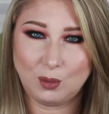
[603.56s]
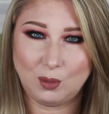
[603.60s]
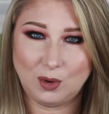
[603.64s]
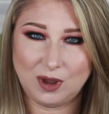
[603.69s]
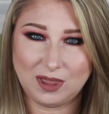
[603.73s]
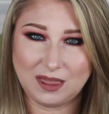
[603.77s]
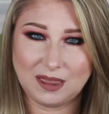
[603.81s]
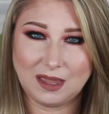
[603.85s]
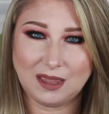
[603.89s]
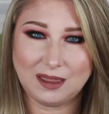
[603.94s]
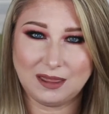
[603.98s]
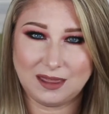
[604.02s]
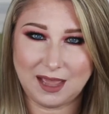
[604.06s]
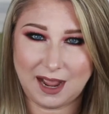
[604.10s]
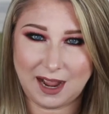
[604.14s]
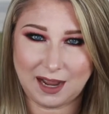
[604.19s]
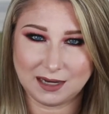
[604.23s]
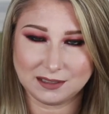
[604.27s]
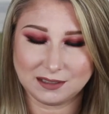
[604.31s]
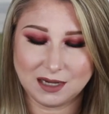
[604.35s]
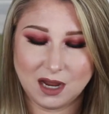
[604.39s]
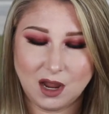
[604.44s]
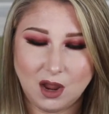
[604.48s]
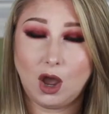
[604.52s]
with
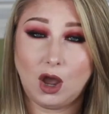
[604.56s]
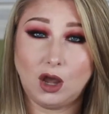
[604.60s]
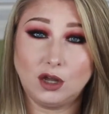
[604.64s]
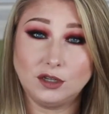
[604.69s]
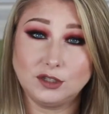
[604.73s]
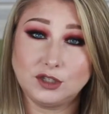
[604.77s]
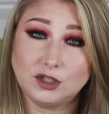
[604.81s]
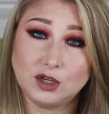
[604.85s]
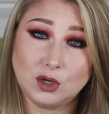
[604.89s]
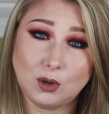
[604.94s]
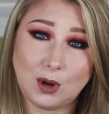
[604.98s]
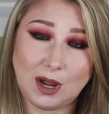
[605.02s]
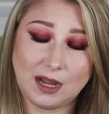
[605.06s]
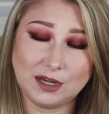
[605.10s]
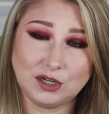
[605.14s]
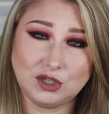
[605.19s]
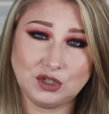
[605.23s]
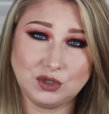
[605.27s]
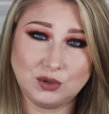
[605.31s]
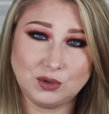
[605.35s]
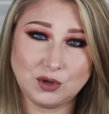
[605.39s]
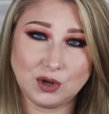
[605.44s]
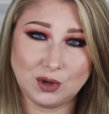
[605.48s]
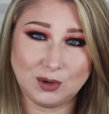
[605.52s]
that. Also, I
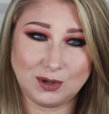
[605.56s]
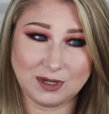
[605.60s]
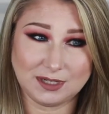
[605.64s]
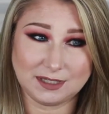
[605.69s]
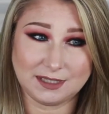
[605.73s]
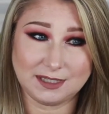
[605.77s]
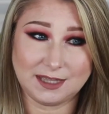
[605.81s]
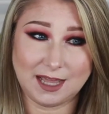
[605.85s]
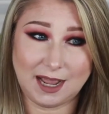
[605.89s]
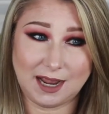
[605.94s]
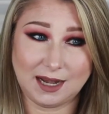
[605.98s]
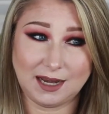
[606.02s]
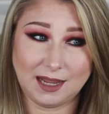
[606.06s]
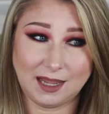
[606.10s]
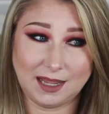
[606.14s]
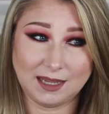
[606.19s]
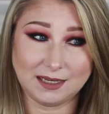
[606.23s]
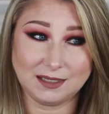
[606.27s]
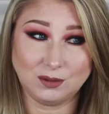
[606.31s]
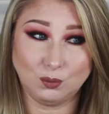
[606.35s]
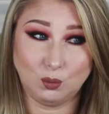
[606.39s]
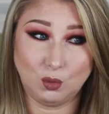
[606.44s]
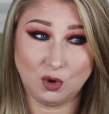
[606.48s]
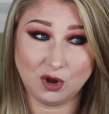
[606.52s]
do notice that
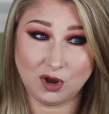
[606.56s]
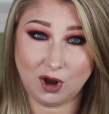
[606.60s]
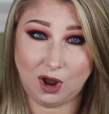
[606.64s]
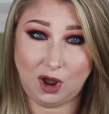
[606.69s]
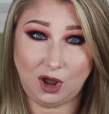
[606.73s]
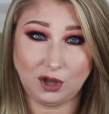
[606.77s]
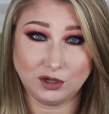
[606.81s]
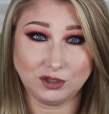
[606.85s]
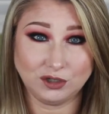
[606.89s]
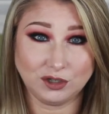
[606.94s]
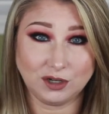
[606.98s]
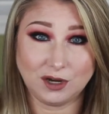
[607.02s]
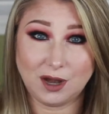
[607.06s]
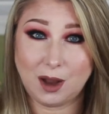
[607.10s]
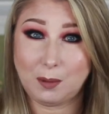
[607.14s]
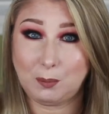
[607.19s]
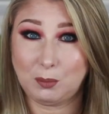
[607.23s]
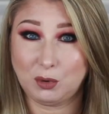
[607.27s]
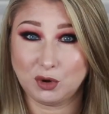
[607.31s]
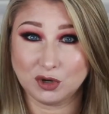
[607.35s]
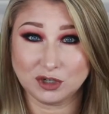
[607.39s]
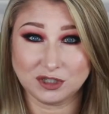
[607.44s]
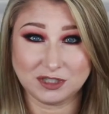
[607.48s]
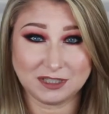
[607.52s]
it
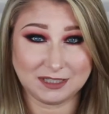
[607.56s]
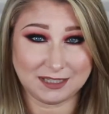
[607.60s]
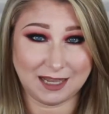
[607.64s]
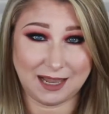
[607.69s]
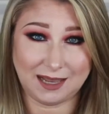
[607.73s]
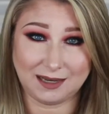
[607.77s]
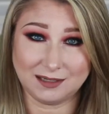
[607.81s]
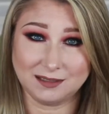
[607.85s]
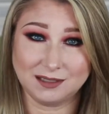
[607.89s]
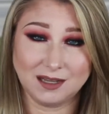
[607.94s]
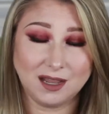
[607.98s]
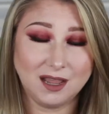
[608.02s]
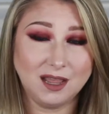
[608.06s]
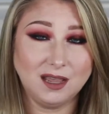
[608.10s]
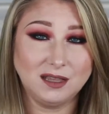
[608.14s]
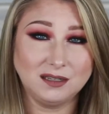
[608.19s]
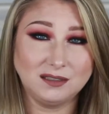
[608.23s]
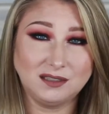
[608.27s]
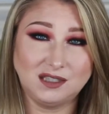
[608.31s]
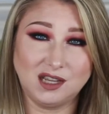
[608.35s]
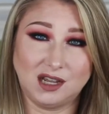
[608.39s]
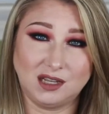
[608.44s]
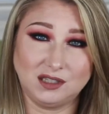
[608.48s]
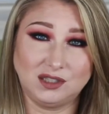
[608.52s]
100%
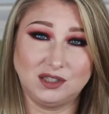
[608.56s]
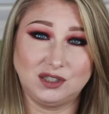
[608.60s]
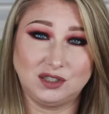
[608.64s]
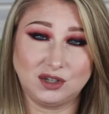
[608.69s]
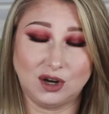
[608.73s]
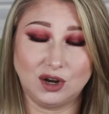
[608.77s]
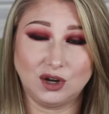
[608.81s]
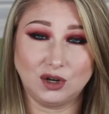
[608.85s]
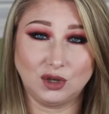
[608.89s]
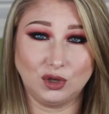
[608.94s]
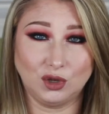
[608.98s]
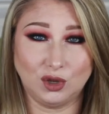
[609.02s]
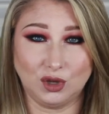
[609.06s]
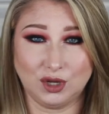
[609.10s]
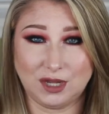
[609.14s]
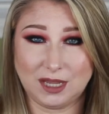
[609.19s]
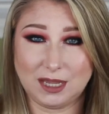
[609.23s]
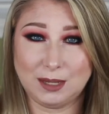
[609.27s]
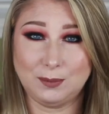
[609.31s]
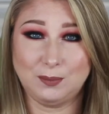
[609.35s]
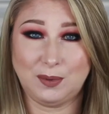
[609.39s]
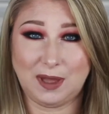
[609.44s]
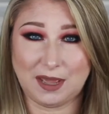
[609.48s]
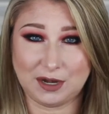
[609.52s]
does start
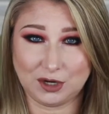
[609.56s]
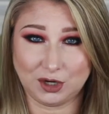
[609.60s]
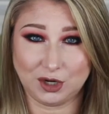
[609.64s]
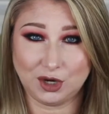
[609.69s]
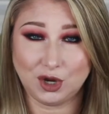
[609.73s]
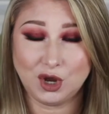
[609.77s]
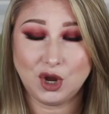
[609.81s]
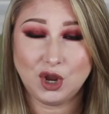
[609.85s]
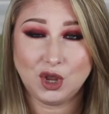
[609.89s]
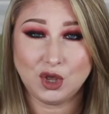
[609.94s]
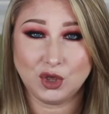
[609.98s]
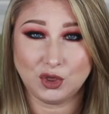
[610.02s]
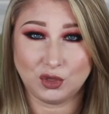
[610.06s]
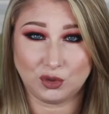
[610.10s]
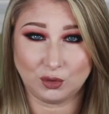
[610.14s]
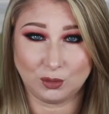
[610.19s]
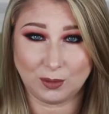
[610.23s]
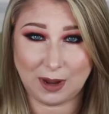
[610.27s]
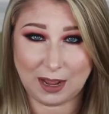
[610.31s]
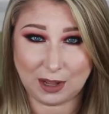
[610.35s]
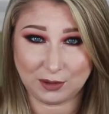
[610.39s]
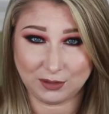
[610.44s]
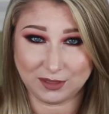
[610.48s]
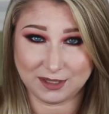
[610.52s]
looking better
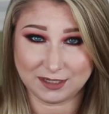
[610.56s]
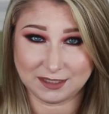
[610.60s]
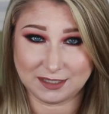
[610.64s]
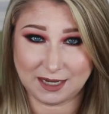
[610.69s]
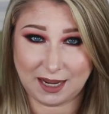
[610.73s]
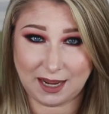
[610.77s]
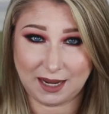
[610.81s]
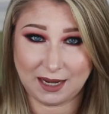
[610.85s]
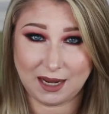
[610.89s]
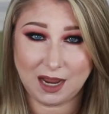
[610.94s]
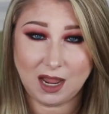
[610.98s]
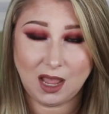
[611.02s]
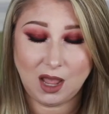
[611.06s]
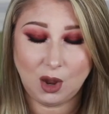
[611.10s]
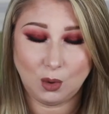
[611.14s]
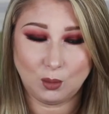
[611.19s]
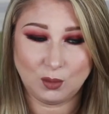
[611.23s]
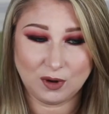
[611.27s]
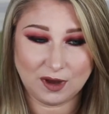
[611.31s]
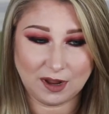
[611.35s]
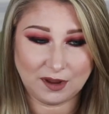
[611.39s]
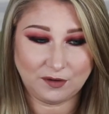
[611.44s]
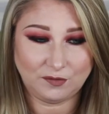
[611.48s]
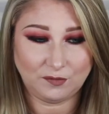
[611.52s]
throughout the day.
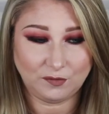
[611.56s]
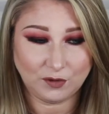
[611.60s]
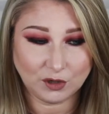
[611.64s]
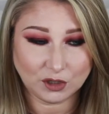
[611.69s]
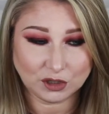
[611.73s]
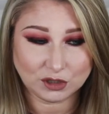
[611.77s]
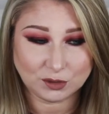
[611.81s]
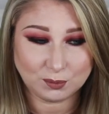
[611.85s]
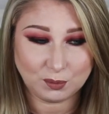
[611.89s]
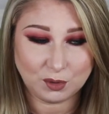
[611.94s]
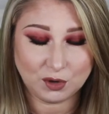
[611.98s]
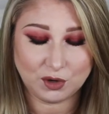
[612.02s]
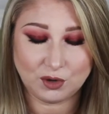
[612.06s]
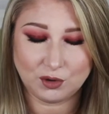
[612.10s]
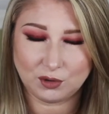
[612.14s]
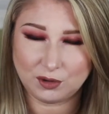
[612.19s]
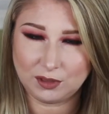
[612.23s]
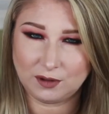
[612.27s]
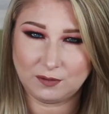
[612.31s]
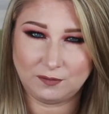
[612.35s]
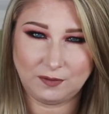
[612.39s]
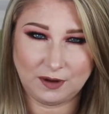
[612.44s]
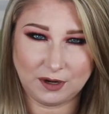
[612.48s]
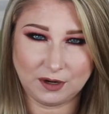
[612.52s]
When I first put it on,
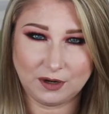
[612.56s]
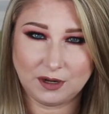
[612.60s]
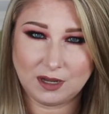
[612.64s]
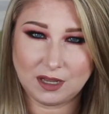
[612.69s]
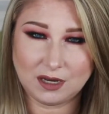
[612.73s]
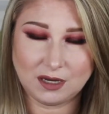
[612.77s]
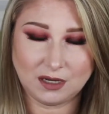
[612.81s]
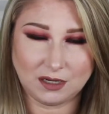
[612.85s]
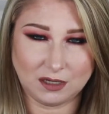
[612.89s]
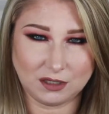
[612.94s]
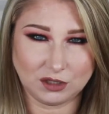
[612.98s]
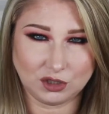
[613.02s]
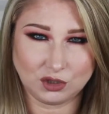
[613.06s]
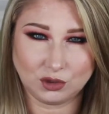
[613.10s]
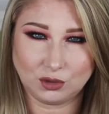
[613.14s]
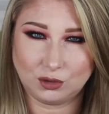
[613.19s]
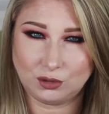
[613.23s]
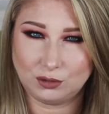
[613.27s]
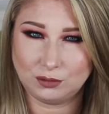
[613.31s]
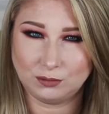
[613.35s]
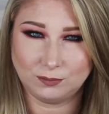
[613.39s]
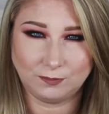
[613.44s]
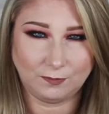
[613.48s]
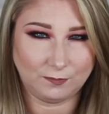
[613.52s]
the very
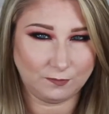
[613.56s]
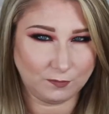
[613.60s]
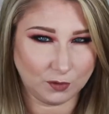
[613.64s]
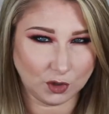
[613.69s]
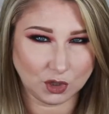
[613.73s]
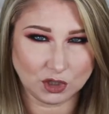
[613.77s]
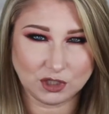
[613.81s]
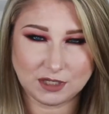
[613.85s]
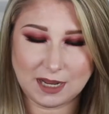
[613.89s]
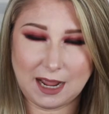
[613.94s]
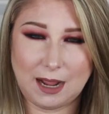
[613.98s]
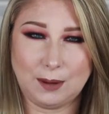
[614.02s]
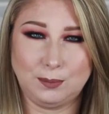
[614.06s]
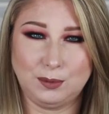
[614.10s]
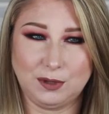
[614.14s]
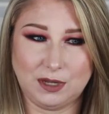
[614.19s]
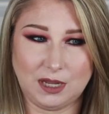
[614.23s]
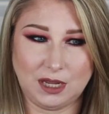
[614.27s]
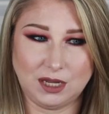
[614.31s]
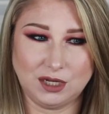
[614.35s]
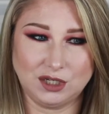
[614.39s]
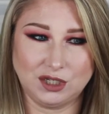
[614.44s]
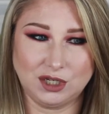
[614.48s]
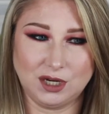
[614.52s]
initial first
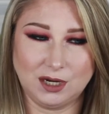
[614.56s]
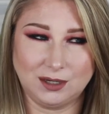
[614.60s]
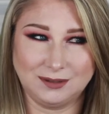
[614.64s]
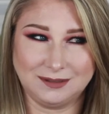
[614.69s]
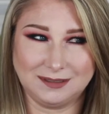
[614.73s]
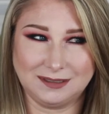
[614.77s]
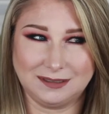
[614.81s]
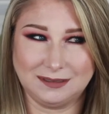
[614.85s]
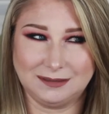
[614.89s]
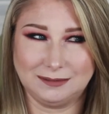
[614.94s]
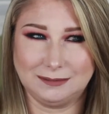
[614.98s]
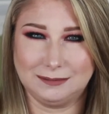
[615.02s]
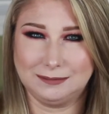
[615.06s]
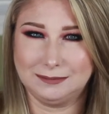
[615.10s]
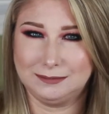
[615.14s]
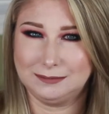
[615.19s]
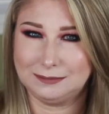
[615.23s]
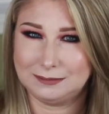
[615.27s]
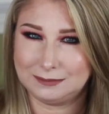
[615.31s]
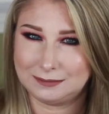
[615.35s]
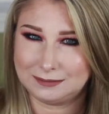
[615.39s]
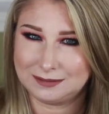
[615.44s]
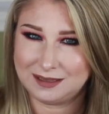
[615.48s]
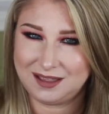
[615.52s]
application, I was like,
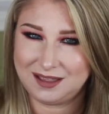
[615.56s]
ugh,